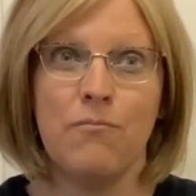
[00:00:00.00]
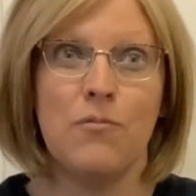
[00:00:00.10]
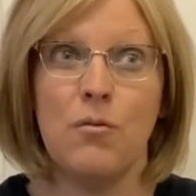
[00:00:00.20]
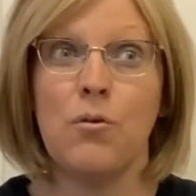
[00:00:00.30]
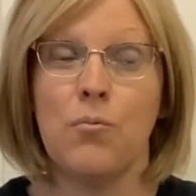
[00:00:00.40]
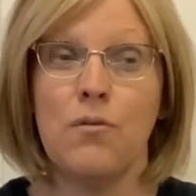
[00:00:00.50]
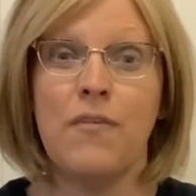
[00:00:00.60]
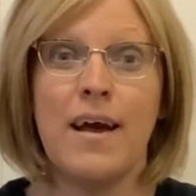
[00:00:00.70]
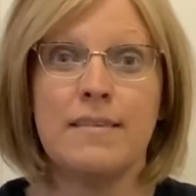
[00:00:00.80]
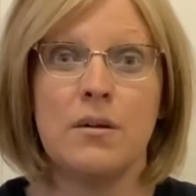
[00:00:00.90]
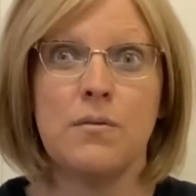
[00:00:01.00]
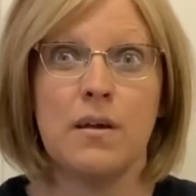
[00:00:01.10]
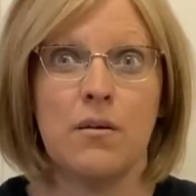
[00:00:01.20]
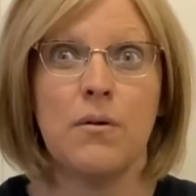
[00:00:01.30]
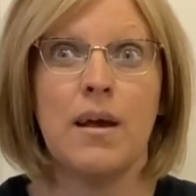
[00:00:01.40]
you know, real fast, I was
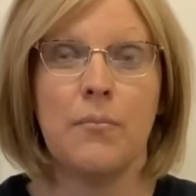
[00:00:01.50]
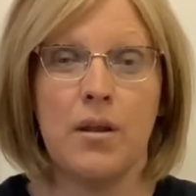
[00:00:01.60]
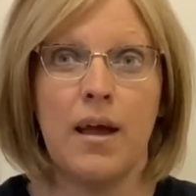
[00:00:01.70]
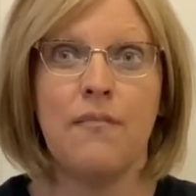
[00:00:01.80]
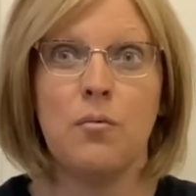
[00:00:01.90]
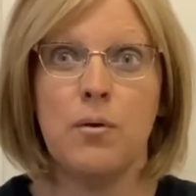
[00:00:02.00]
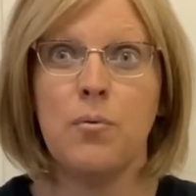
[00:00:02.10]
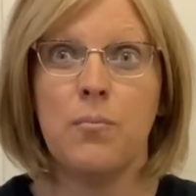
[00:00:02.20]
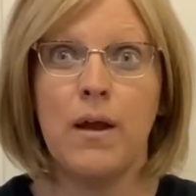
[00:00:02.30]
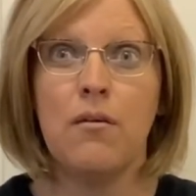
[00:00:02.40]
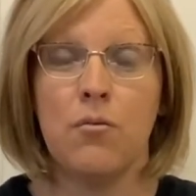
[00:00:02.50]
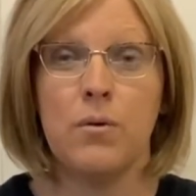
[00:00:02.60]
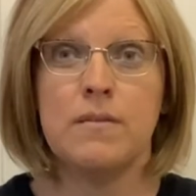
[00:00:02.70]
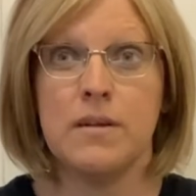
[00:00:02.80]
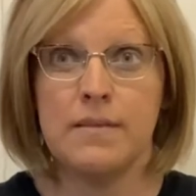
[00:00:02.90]
like, okay, I'm going to have to be prepared
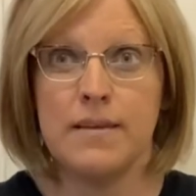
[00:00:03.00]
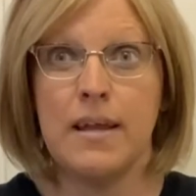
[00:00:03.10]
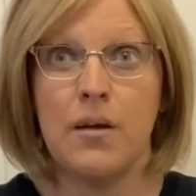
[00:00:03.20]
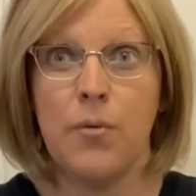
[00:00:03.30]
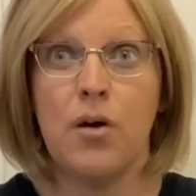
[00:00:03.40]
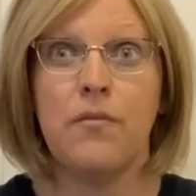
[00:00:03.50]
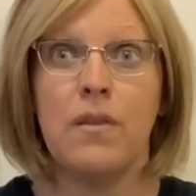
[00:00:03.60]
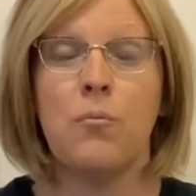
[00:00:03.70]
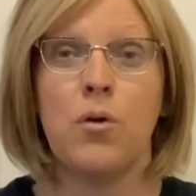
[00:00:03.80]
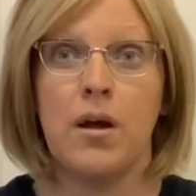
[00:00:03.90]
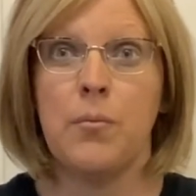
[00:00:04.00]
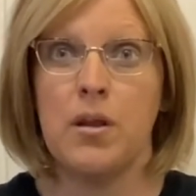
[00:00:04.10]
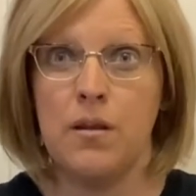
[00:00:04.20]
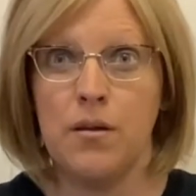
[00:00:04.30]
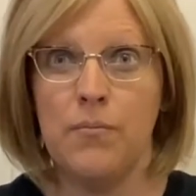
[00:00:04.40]
what's going to set him off and then what I'm
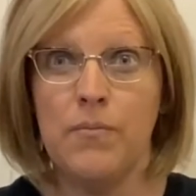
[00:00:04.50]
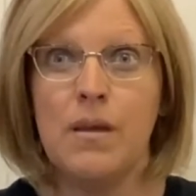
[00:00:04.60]
going to do.